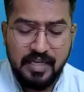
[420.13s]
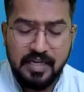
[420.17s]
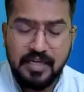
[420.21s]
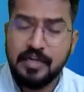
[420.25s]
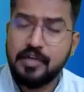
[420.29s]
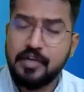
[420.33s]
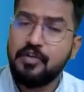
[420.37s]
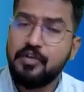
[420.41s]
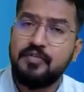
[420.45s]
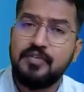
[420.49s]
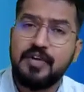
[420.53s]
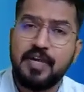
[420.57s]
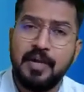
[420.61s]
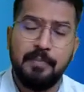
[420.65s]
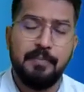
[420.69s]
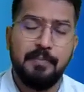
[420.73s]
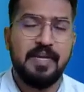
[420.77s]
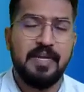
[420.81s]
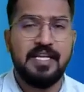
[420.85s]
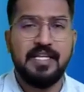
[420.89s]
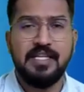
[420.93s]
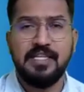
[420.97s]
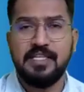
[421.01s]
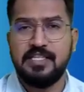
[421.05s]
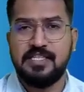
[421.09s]
of
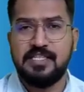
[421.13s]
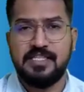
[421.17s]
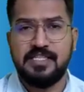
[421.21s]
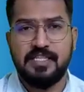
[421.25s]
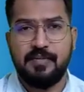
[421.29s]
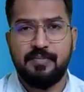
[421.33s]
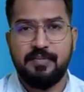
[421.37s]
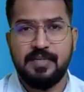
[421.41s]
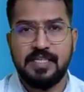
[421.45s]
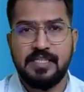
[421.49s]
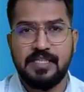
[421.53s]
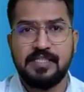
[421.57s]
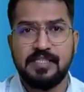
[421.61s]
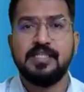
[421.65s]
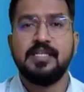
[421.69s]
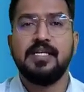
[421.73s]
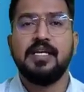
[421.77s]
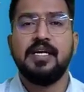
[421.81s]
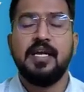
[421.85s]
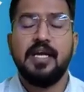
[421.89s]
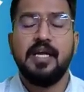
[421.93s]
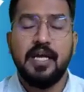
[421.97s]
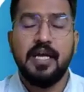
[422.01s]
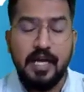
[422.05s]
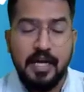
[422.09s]
completing these chapters,
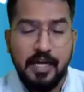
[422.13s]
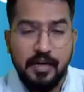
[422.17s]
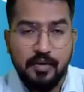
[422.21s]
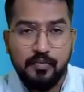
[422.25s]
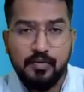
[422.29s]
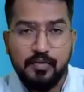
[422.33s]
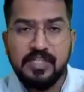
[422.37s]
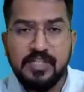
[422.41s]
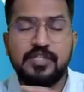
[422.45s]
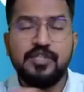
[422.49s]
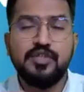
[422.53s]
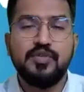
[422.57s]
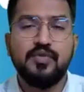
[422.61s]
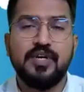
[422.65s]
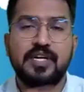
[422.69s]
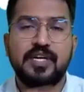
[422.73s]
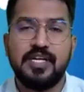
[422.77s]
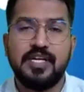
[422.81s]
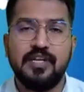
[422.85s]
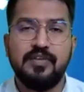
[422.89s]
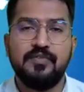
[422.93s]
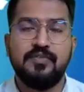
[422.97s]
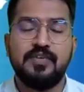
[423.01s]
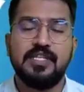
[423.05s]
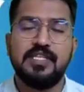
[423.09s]
and once you are
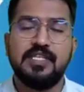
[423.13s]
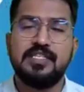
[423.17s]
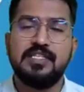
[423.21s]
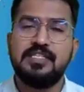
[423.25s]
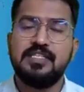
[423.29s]
done with this,